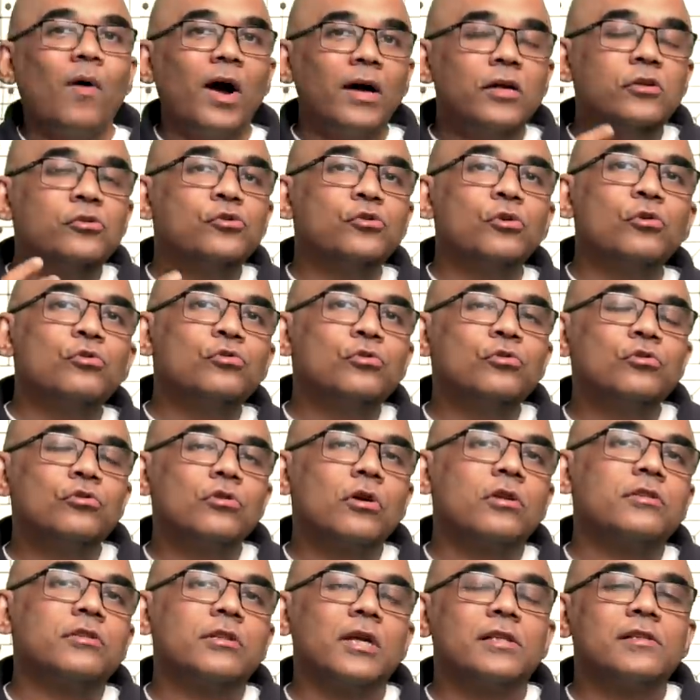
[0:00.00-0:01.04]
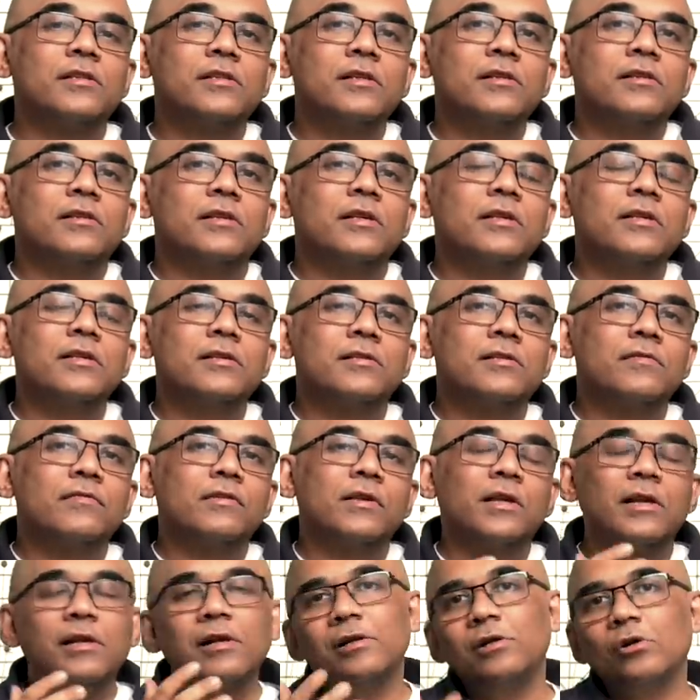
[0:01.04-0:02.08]
why Joju George does this is
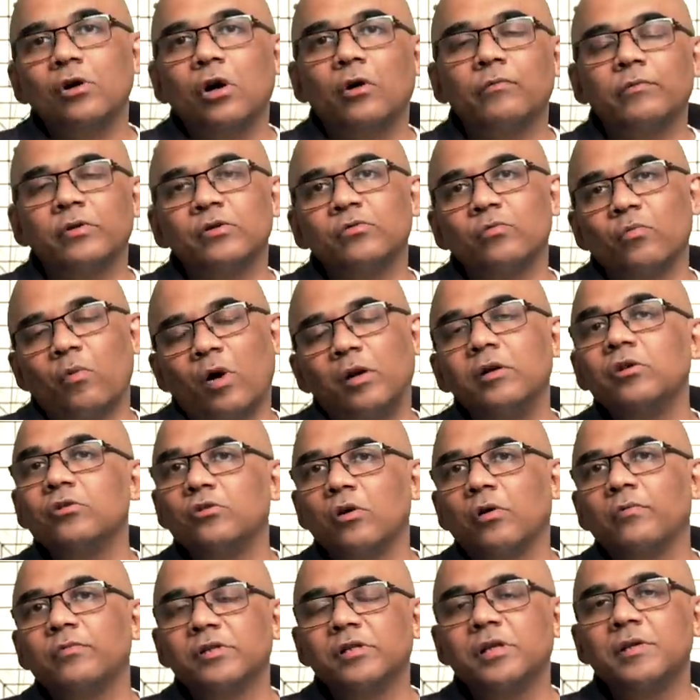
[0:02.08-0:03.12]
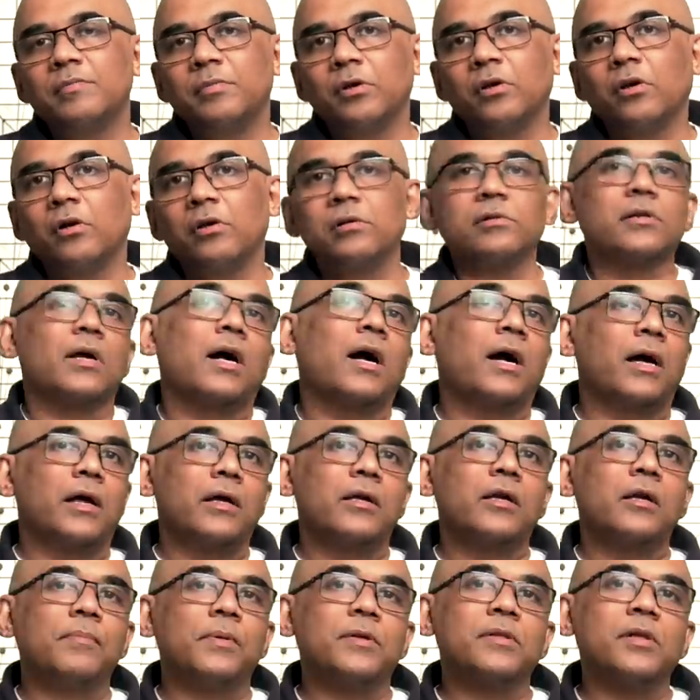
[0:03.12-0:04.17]
clearly obvious. One is obviously because a
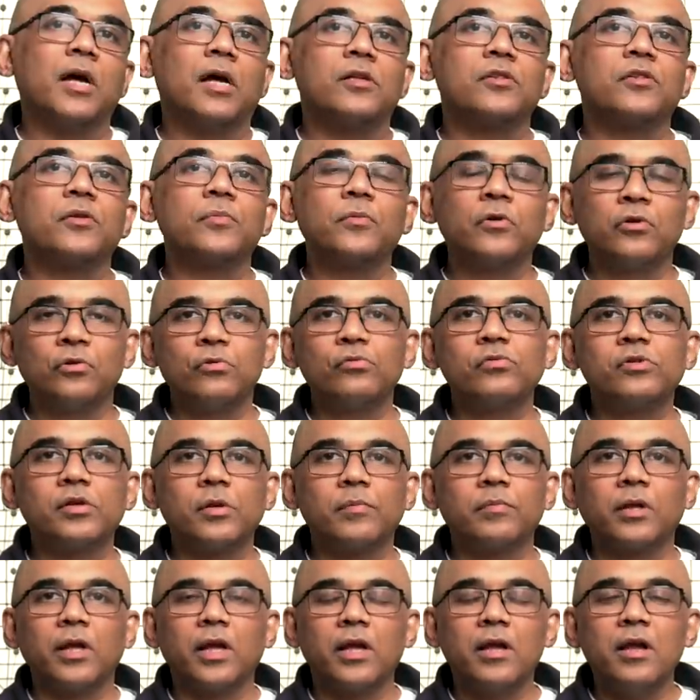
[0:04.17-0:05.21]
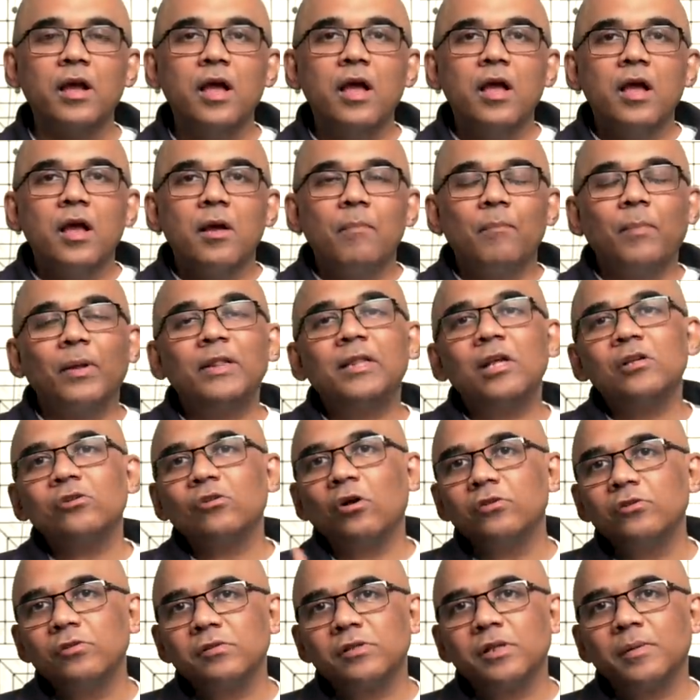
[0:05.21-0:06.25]
higher up has asked him to do something, but there's
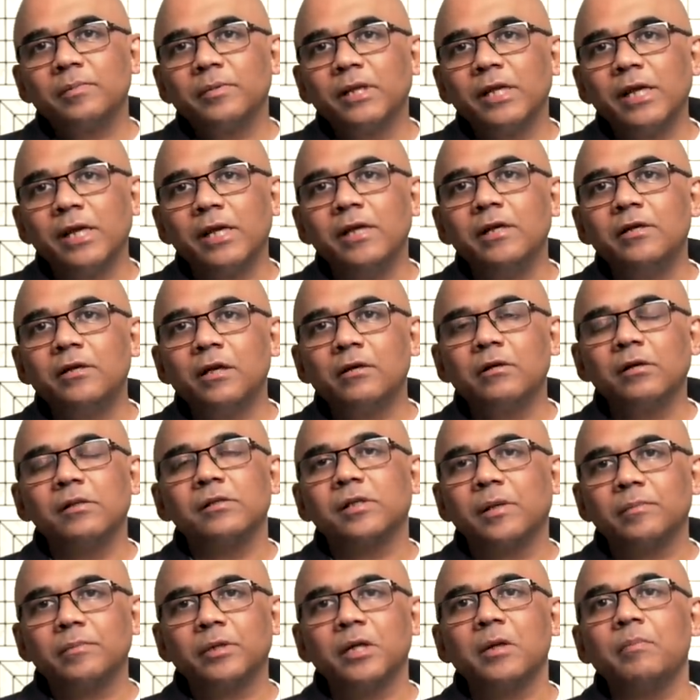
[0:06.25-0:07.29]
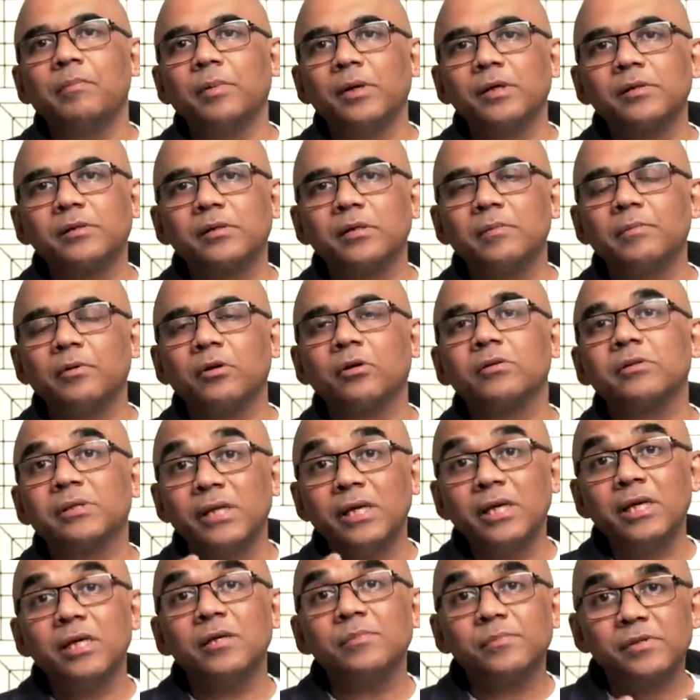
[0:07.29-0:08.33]
also something internal, something personal, because
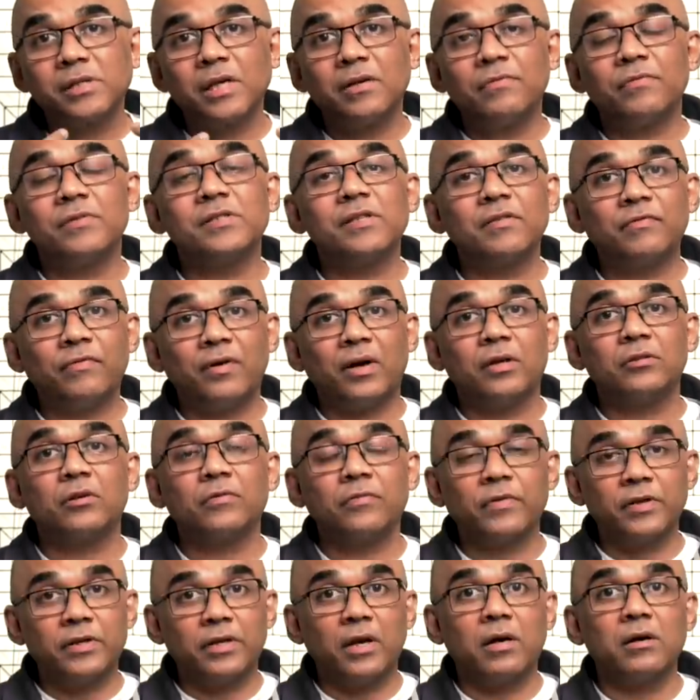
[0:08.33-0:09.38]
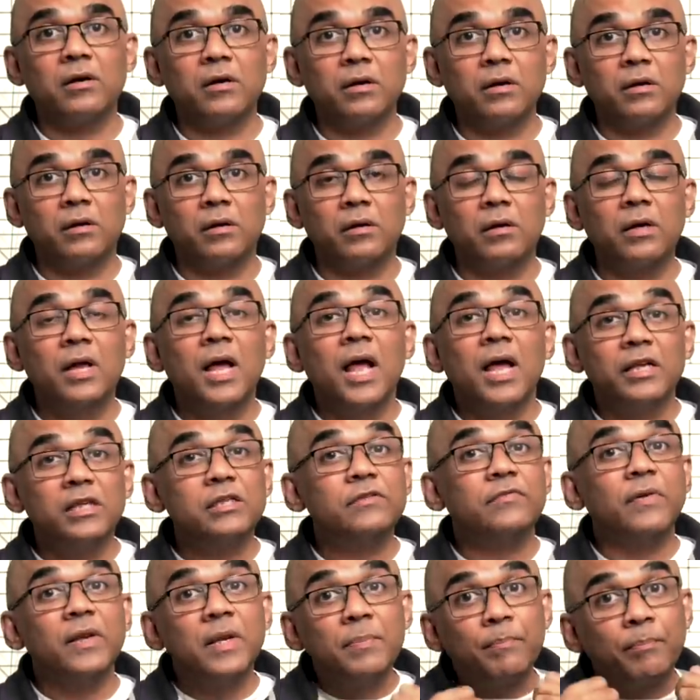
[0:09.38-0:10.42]
he himself is the father of a young girl.
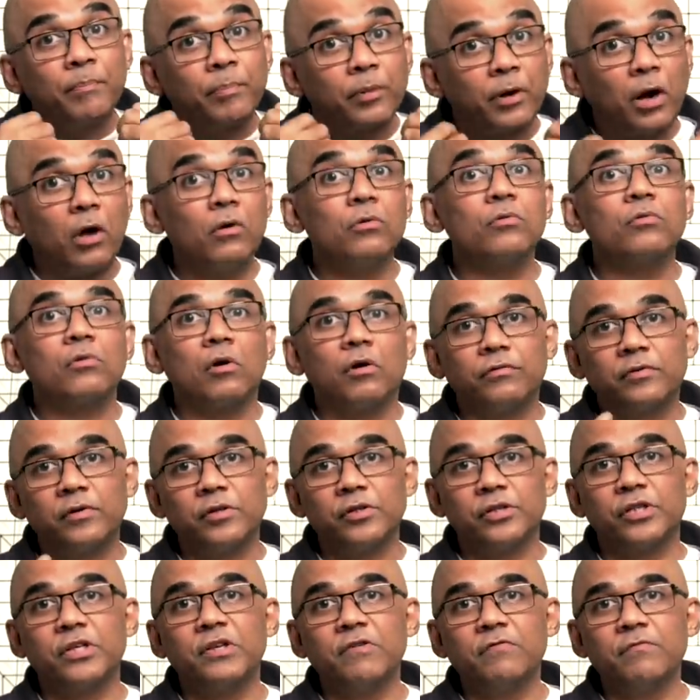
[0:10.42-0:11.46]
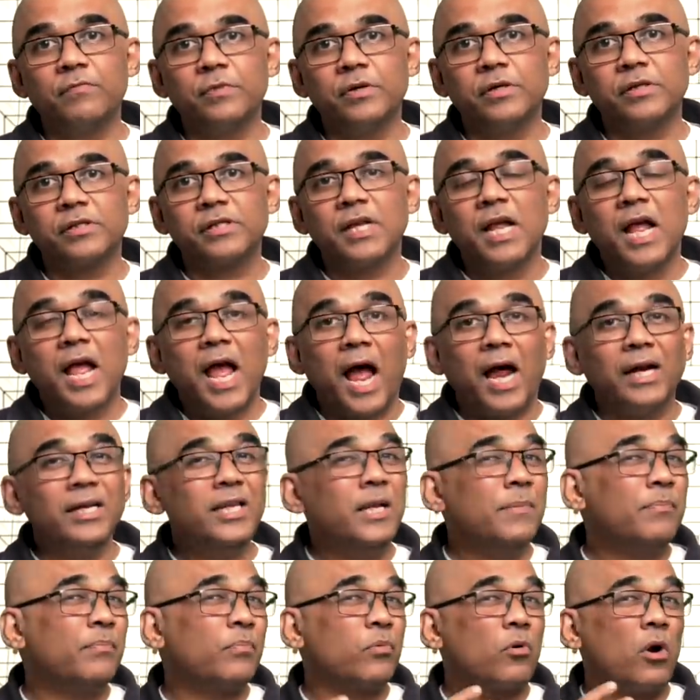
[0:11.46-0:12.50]
He's very proud of her achievements, and
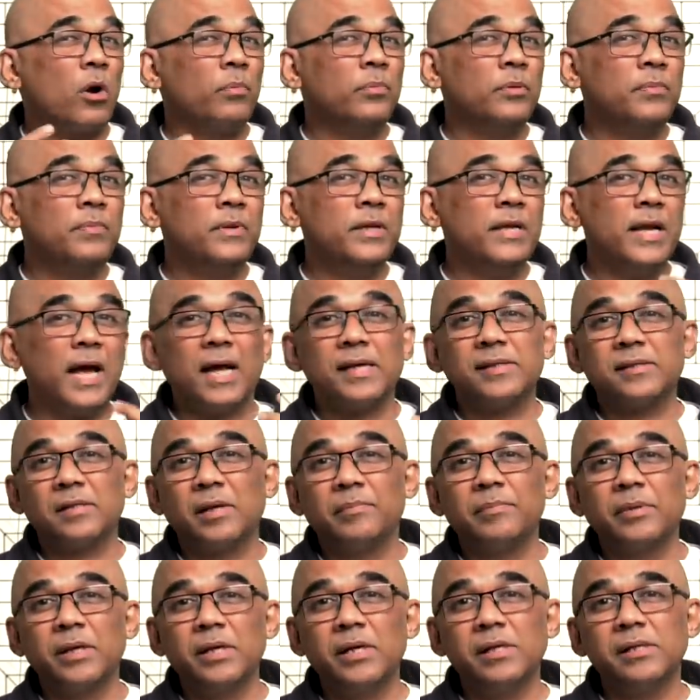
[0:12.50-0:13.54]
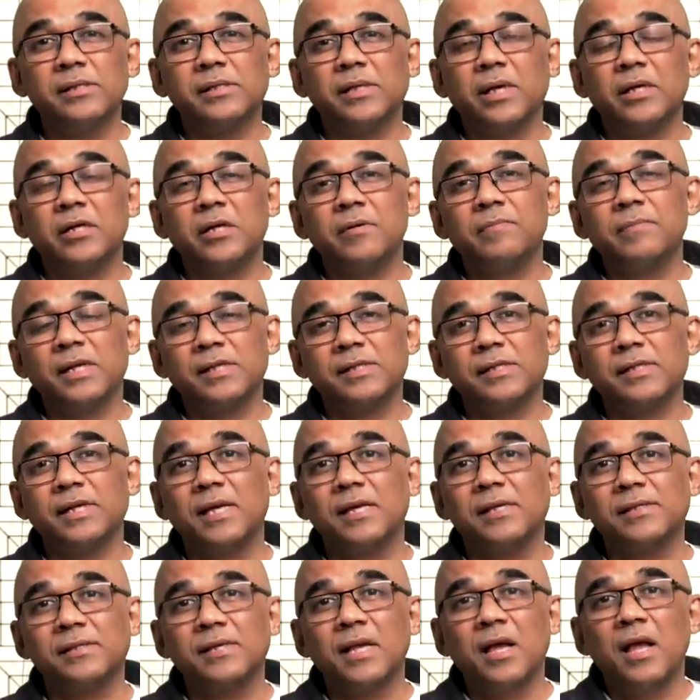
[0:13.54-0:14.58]
he probably has something inside him that
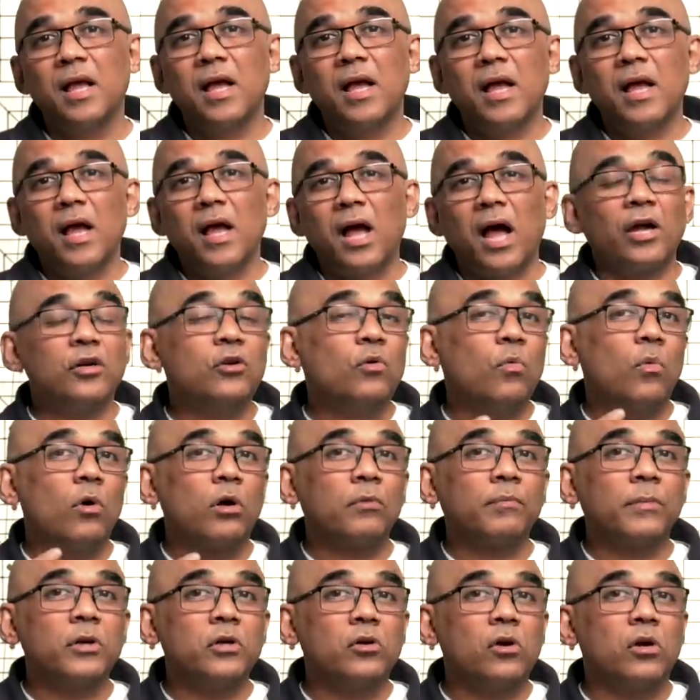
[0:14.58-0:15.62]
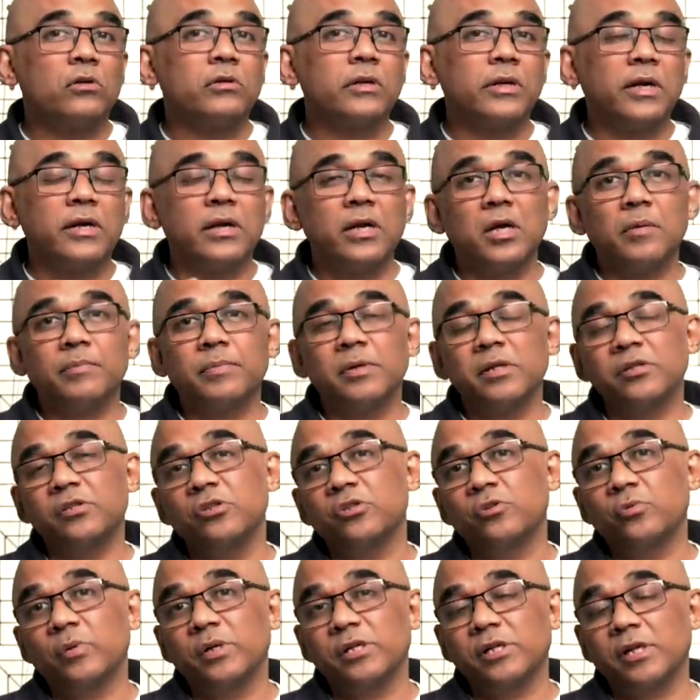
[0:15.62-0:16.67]
says, I don't want my daughter ending up in a
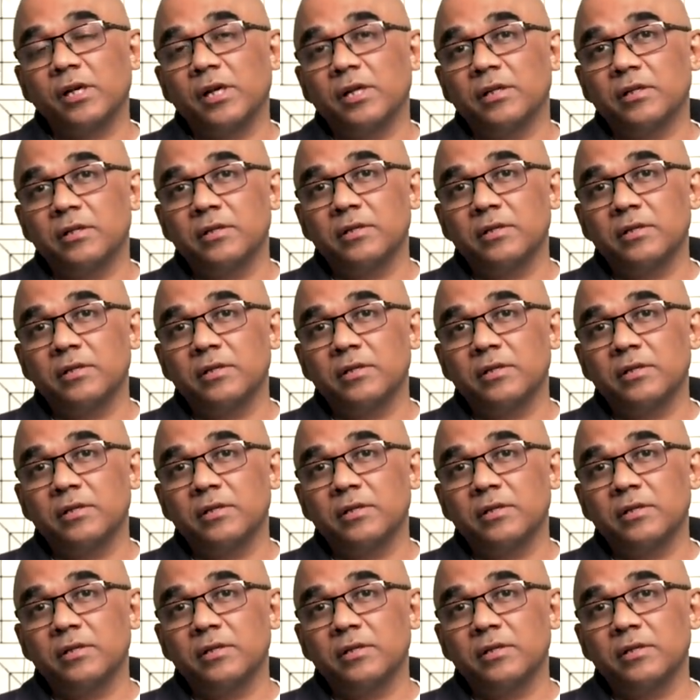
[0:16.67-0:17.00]
situation like